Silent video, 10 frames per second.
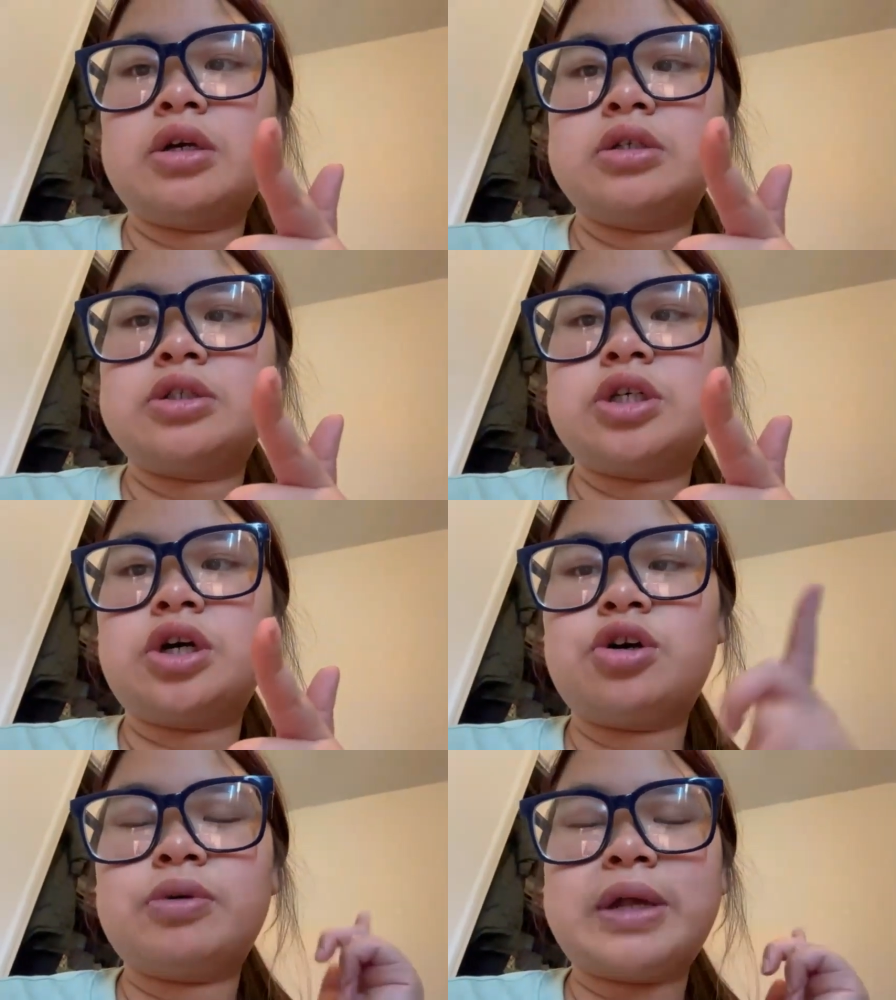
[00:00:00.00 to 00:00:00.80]

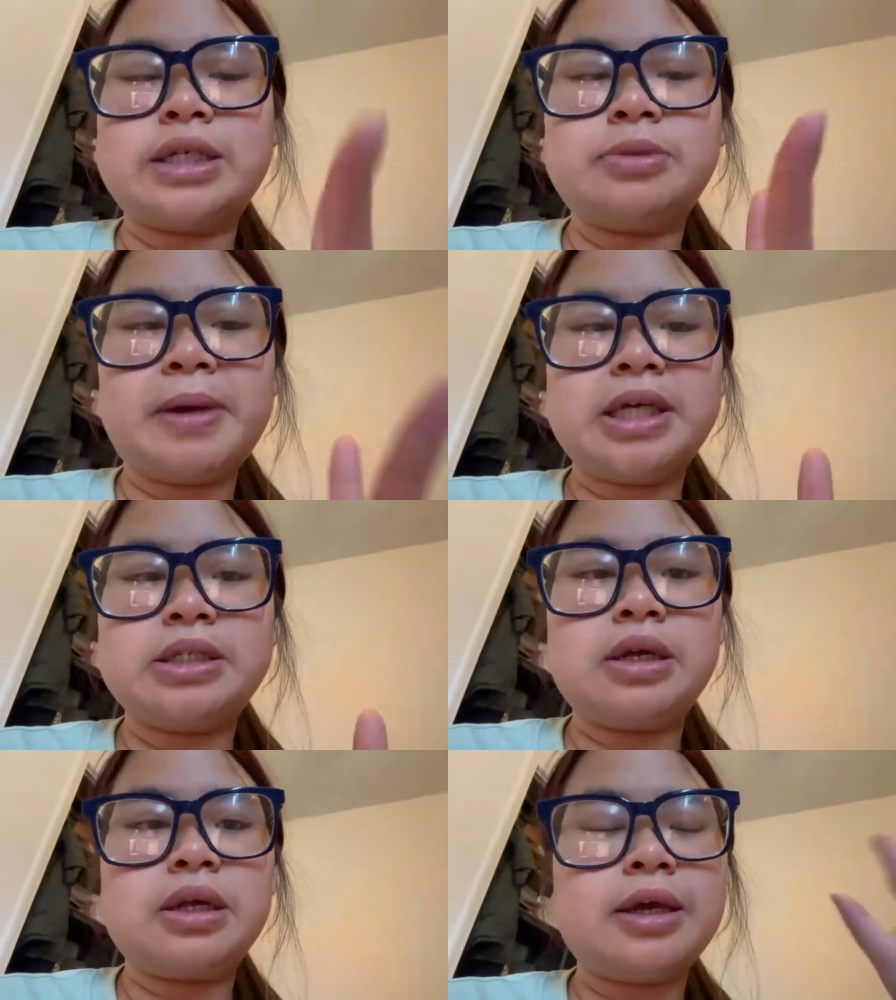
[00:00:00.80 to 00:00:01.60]
So that's
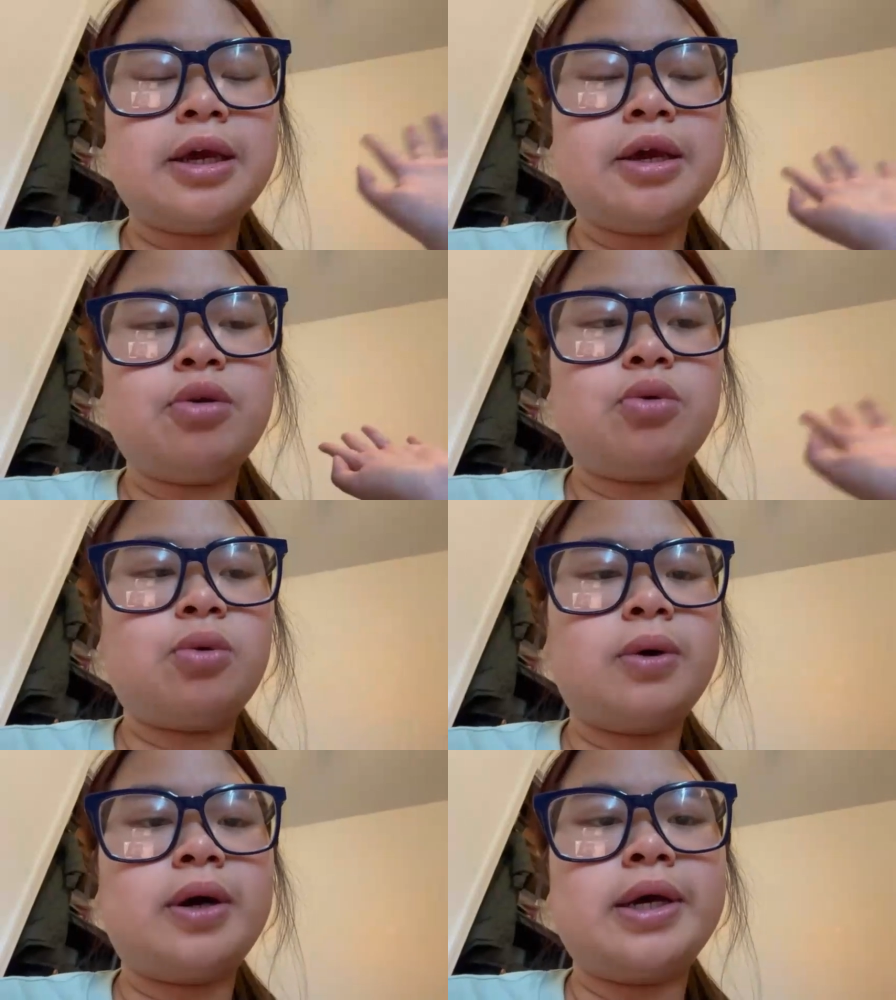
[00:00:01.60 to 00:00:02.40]
basically
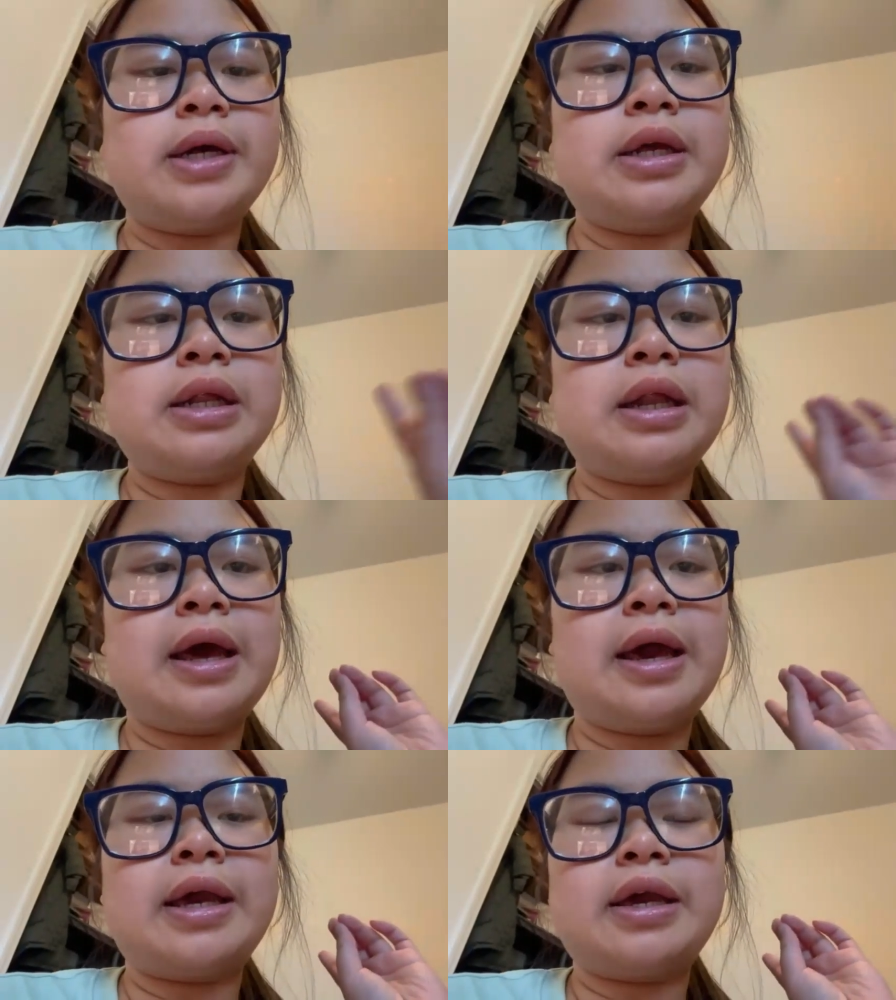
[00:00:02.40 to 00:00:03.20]
what
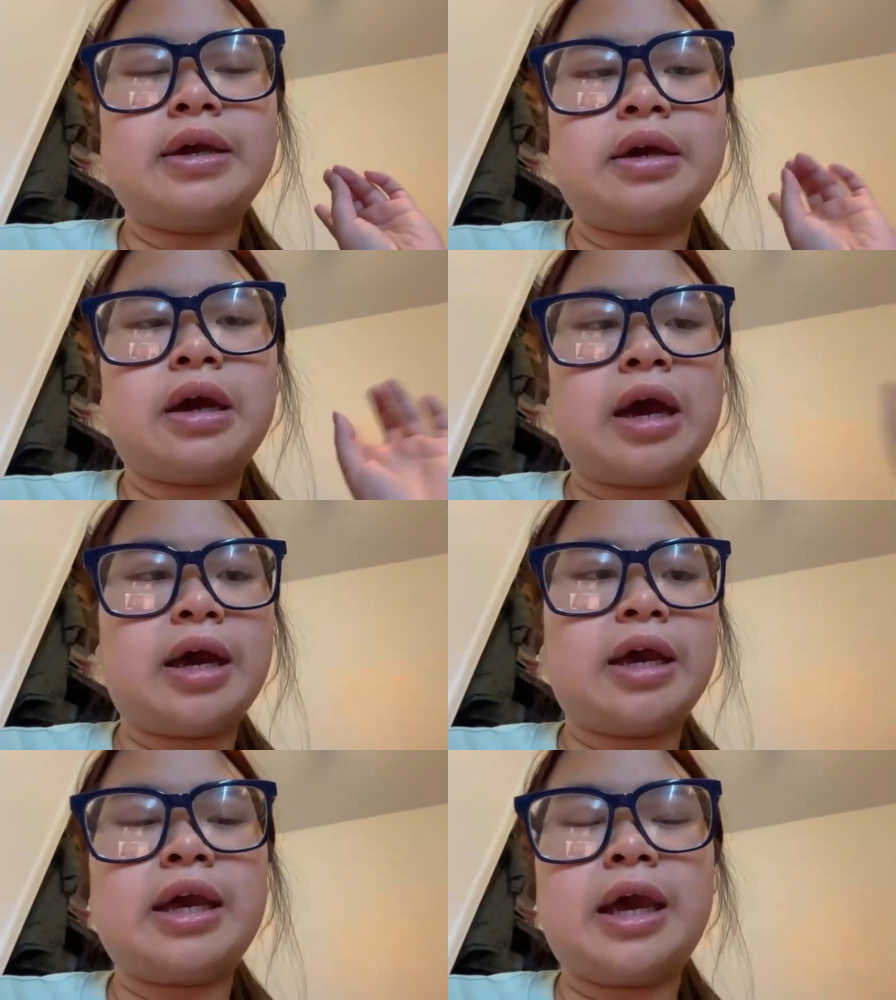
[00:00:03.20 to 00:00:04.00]
like
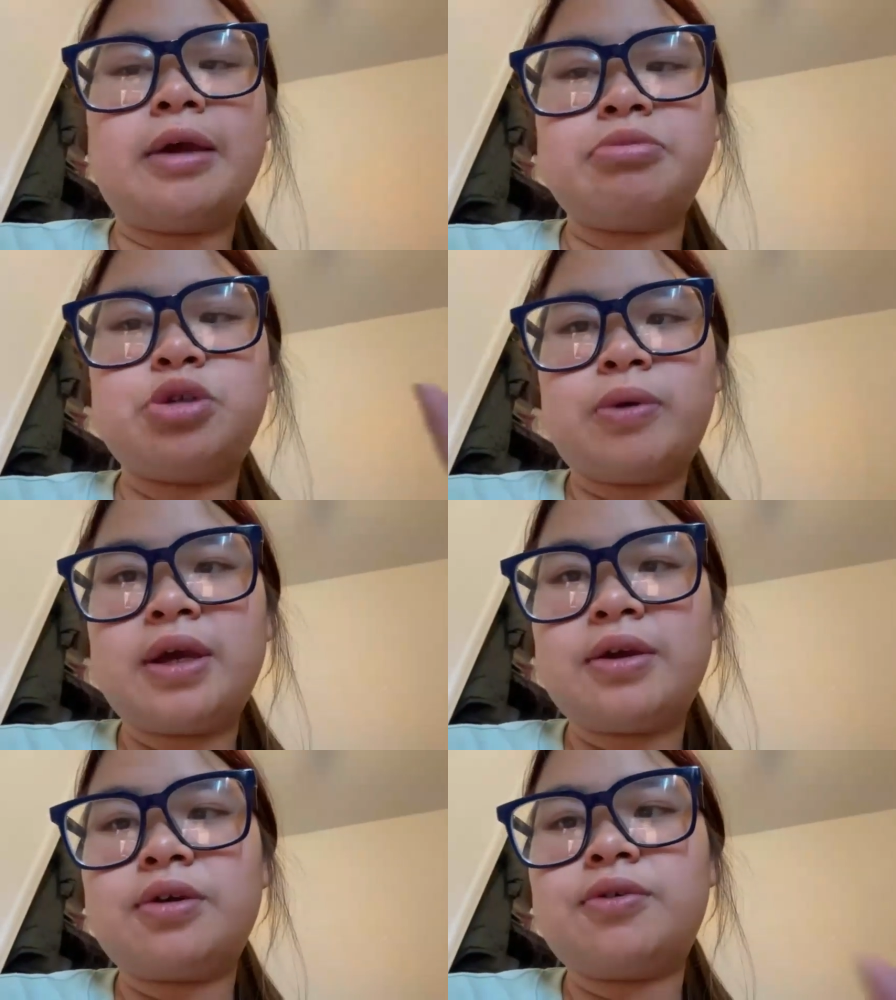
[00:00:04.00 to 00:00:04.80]
I am
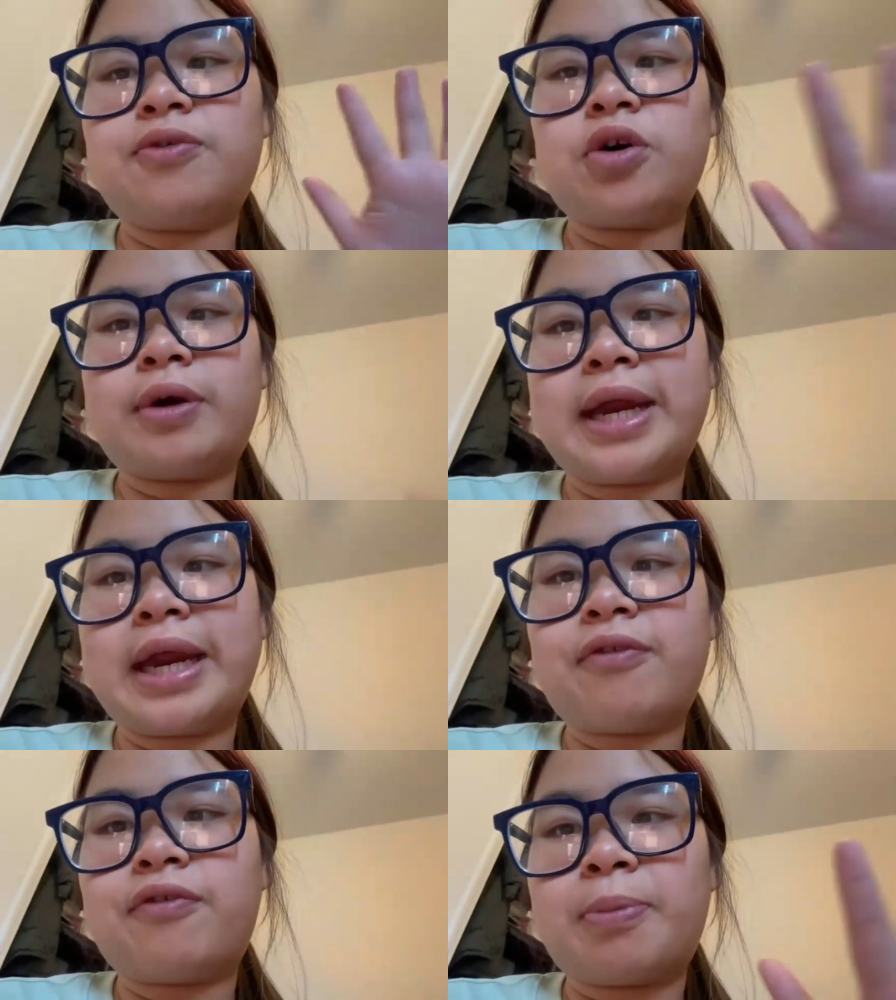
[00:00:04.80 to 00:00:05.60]
doing for right
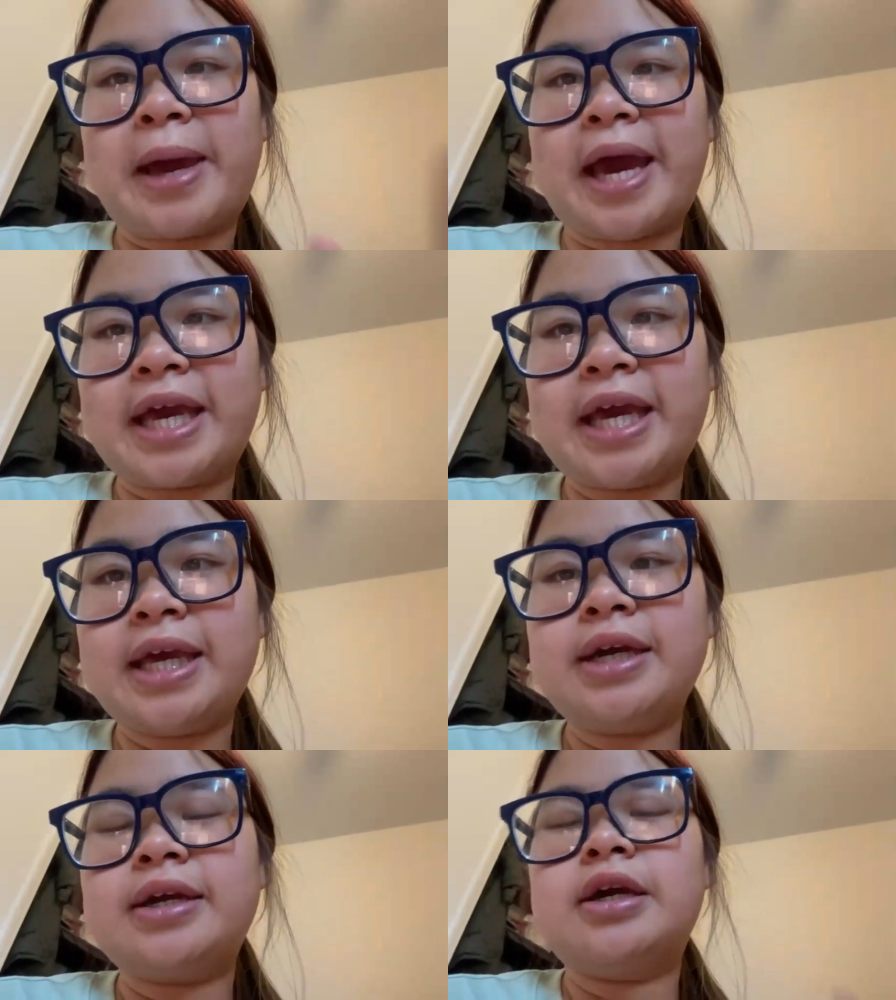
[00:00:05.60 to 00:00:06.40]
now for packing,